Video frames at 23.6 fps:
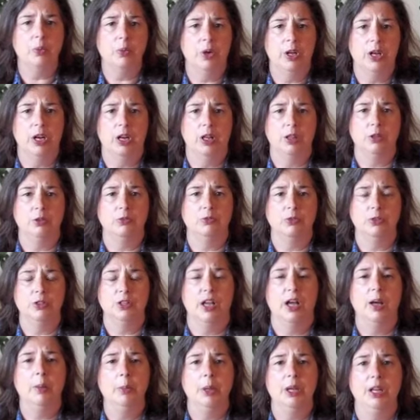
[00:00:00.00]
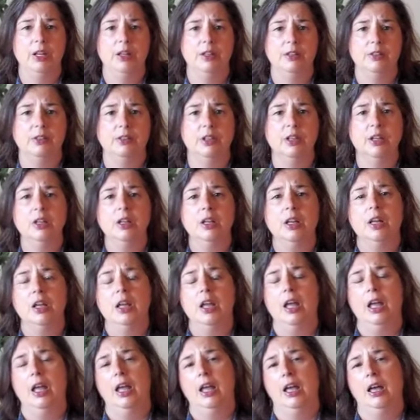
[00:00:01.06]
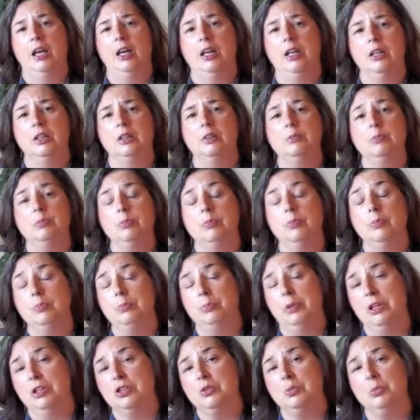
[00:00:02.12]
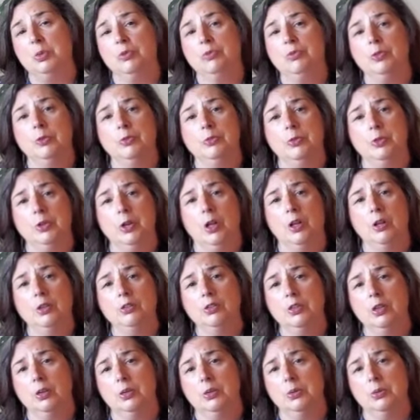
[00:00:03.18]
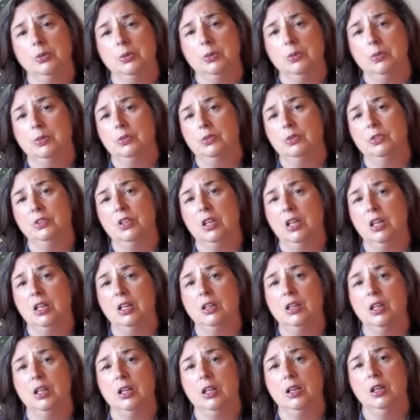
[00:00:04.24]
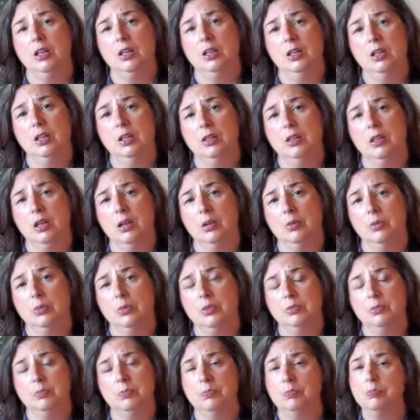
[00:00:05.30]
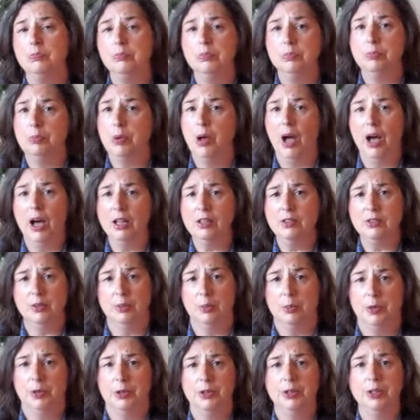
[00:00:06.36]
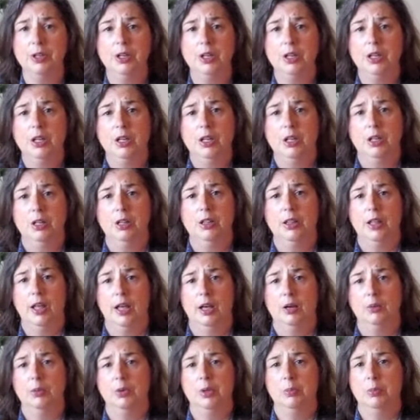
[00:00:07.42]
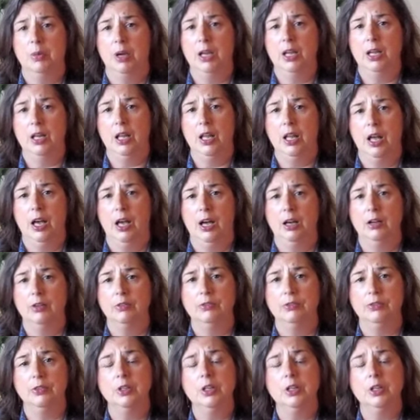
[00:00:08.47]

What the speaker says: one another for dominance. And Benjamin Fulford also stated that he thought it was possible that we might have